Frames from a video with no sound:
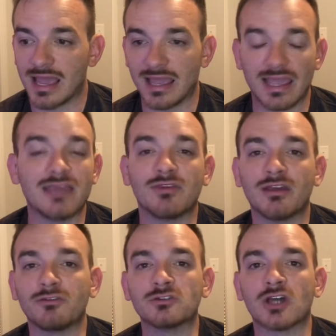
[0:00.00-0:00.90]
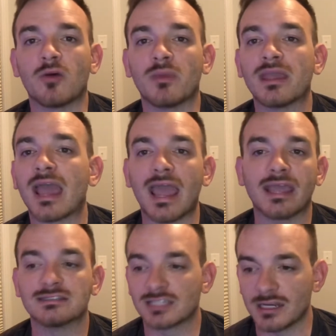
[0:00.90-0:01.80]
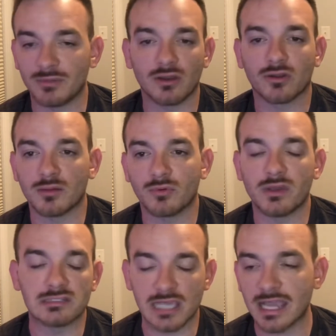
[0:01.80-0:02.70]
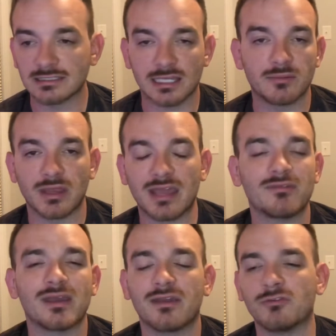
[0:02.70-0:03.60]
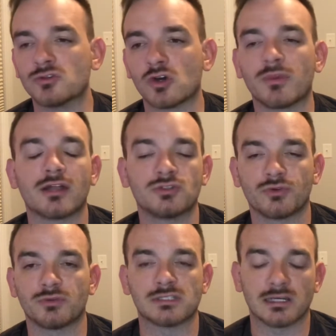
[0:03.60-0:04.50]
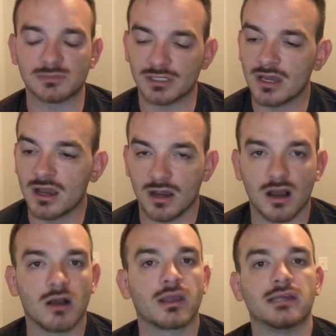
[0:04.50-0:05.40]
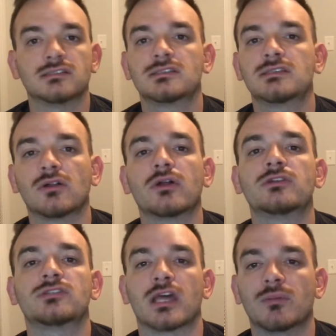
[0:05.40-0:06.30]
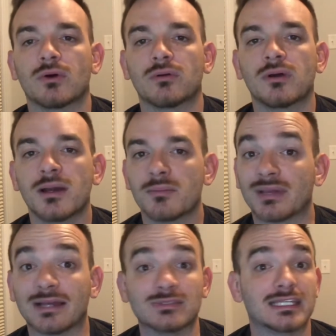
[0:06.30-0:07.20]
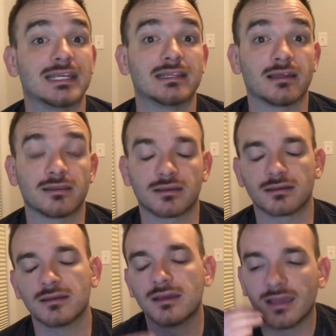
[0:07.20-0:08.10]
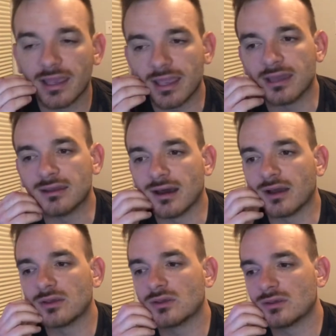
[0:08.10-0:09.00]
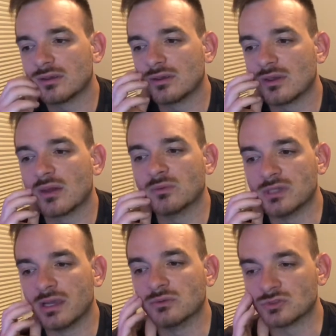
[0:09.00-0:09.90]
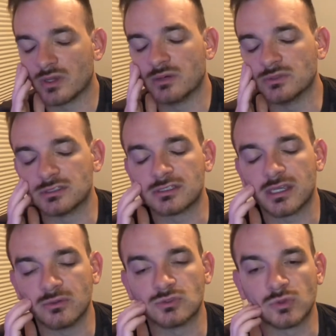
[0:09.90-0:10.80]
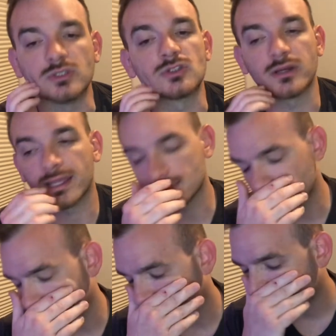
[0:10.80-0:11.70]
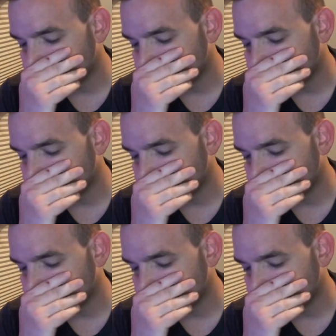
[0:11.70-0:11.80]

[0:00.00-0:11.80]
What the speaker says: Even if you tell me, hey, it's going to be another couple weeks, hey, it's going to be, if you told me that 2 or 3 times, okay, still understandable, but I was getting nothing. And it was really starting to get to me.